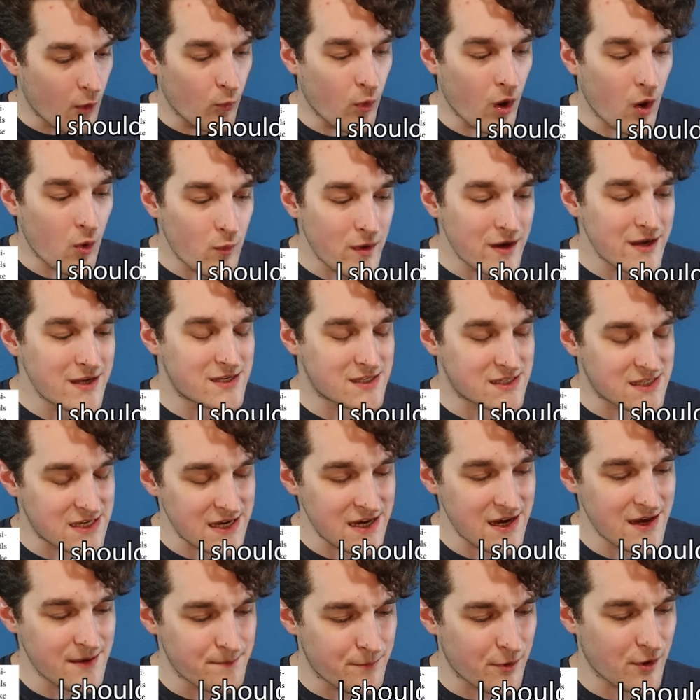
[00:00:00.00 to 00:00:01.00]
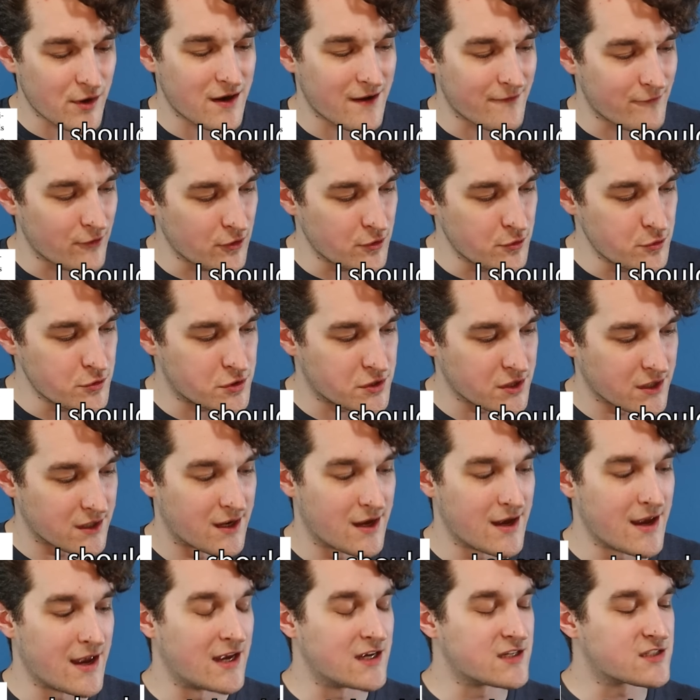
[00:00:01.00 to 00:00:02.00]
What we see in bird
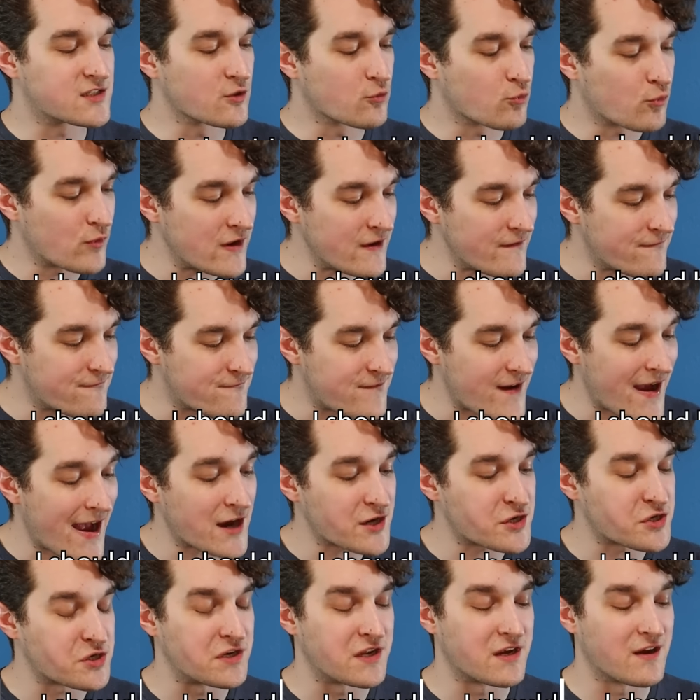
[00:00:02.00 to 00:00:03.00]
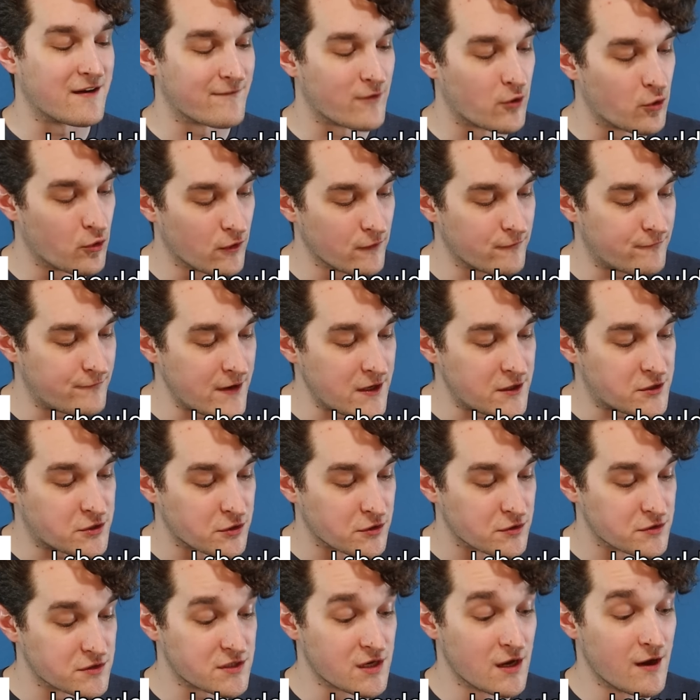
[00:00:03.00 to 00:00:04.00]
evolution is the refashioning of old
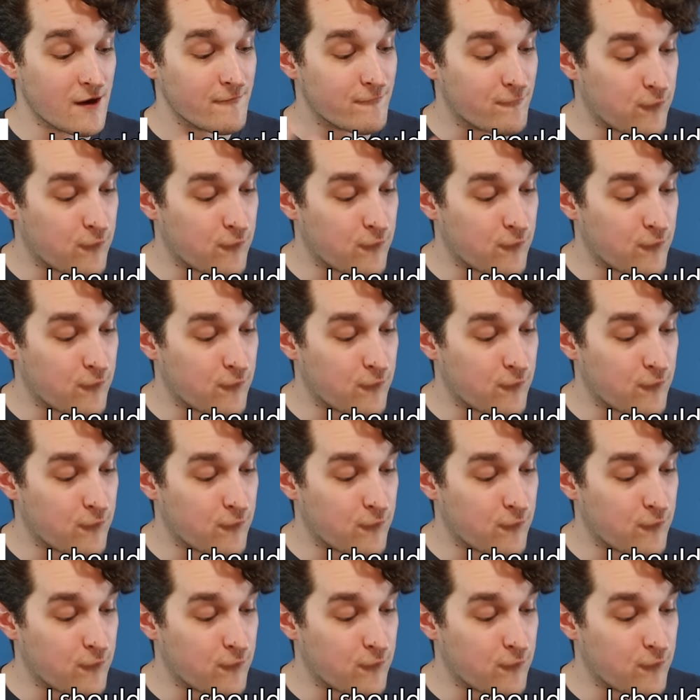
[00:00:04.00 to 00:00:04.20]
features,